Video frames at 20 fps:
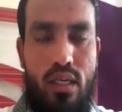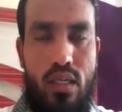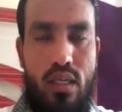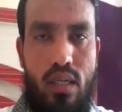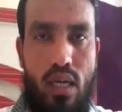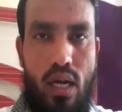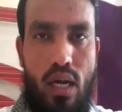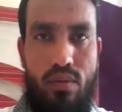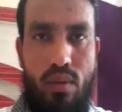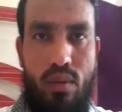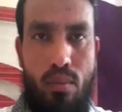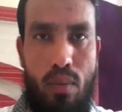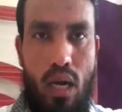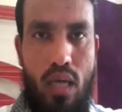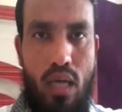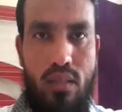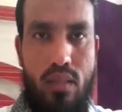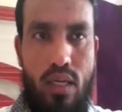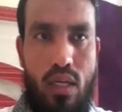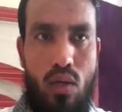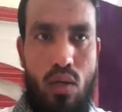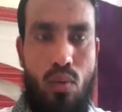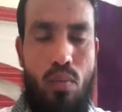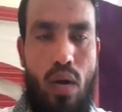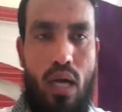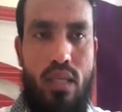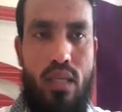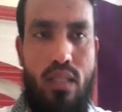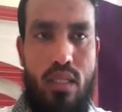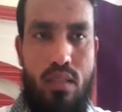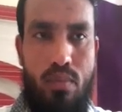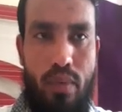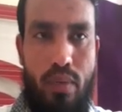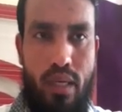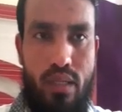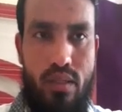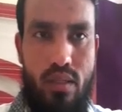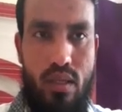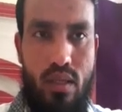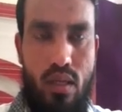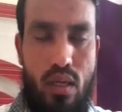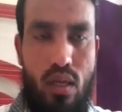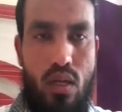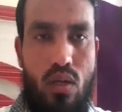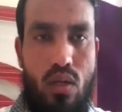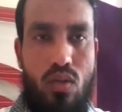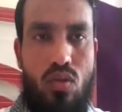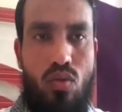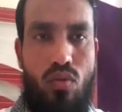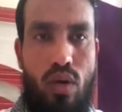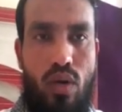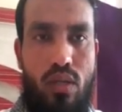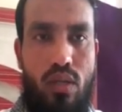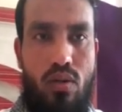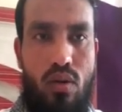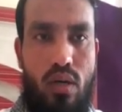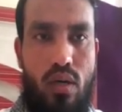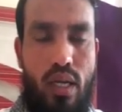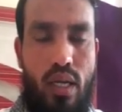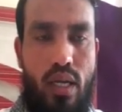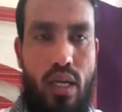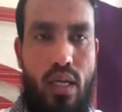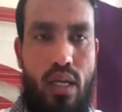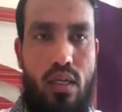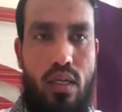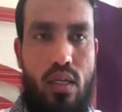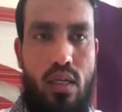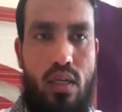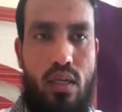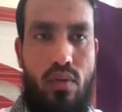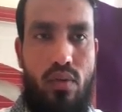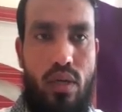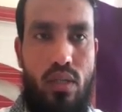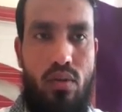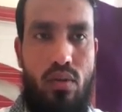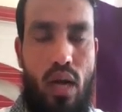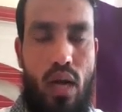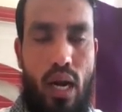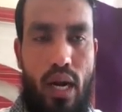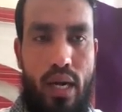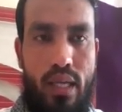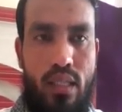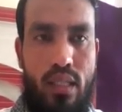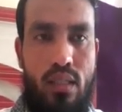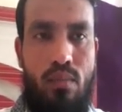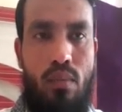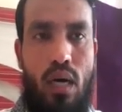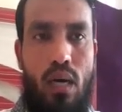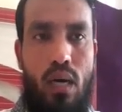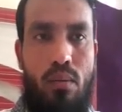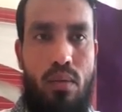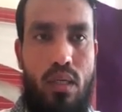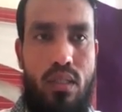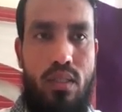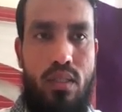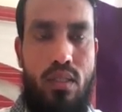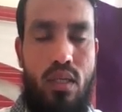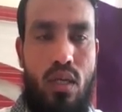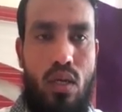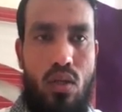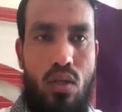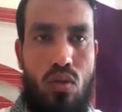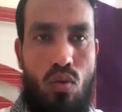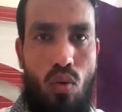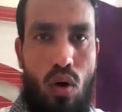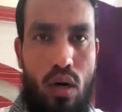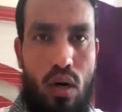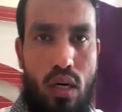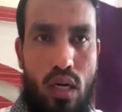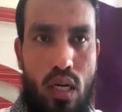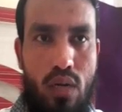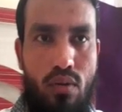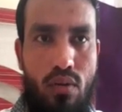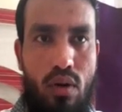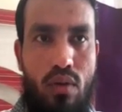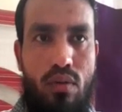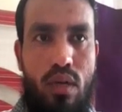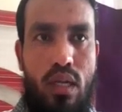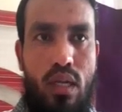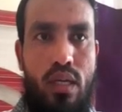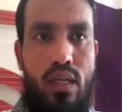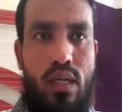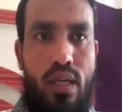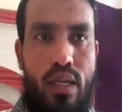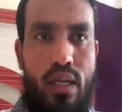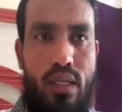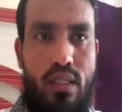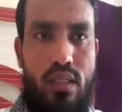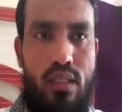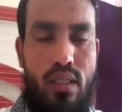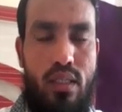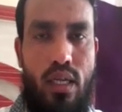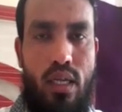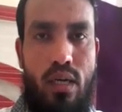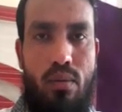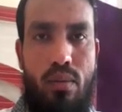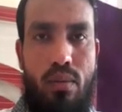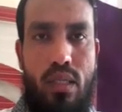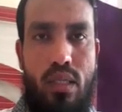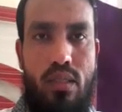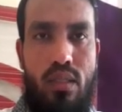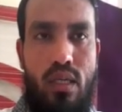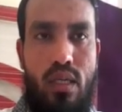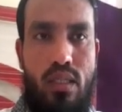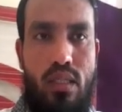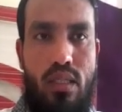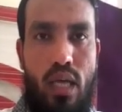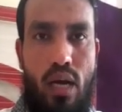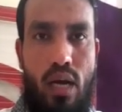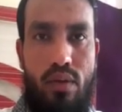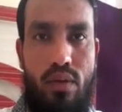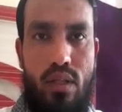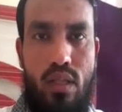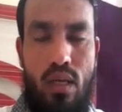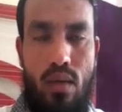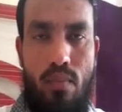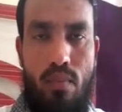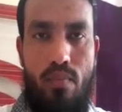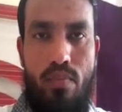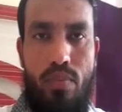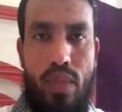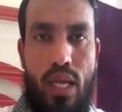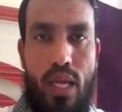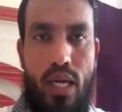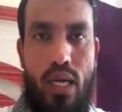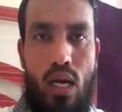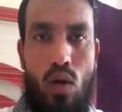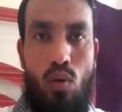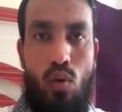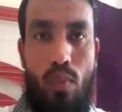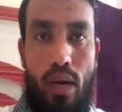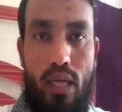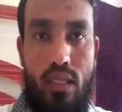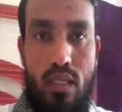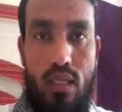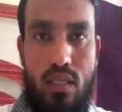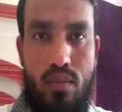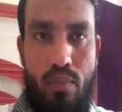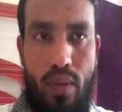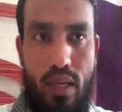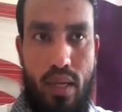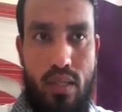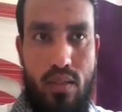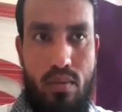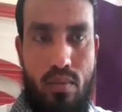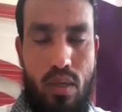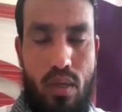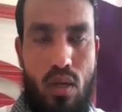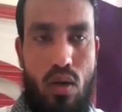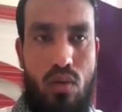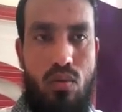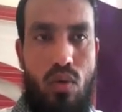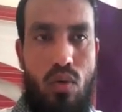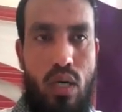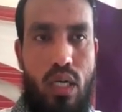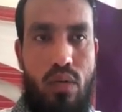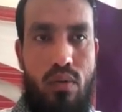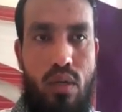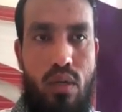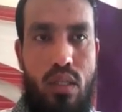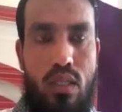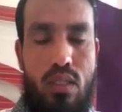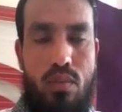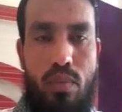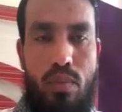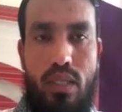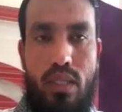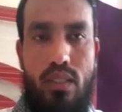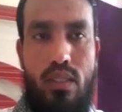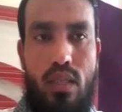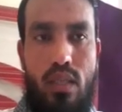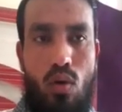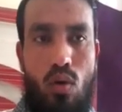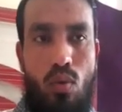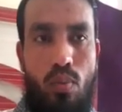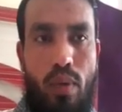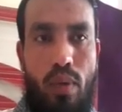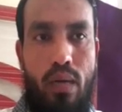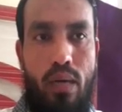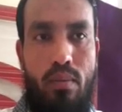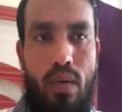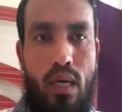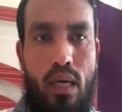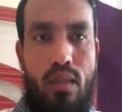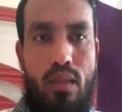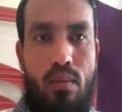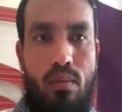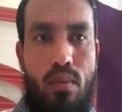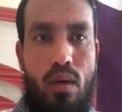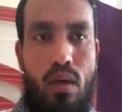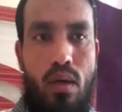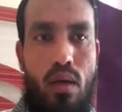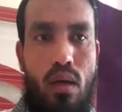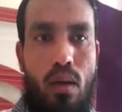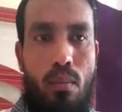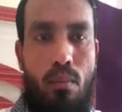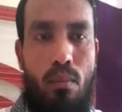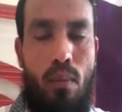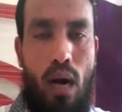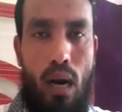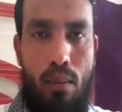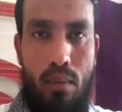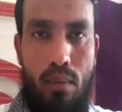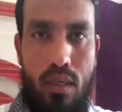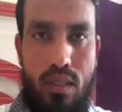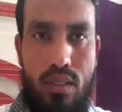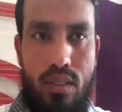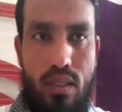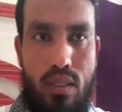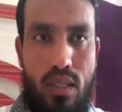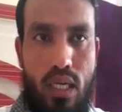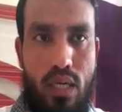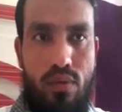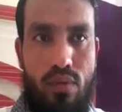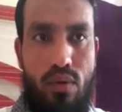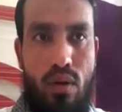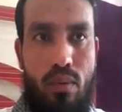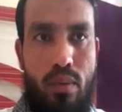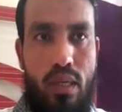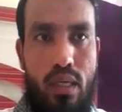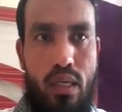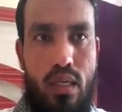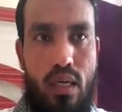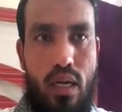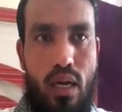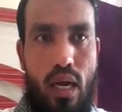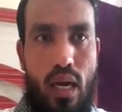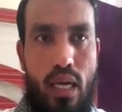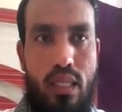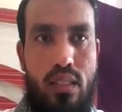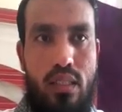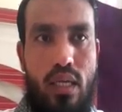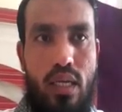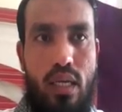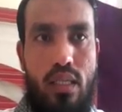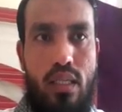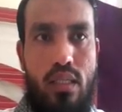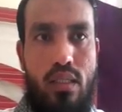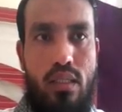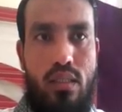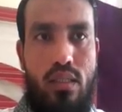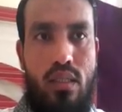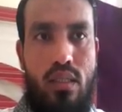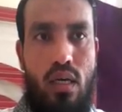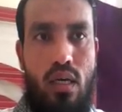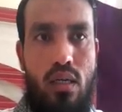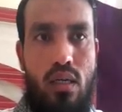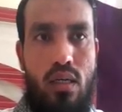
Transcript: have the mass and occupy the space. So when you are taking when you are adding the marbles, the water level will increase, that means it is having the, it occupy the space, because whatever the space is occupied by the marbles that will be rise, and this is the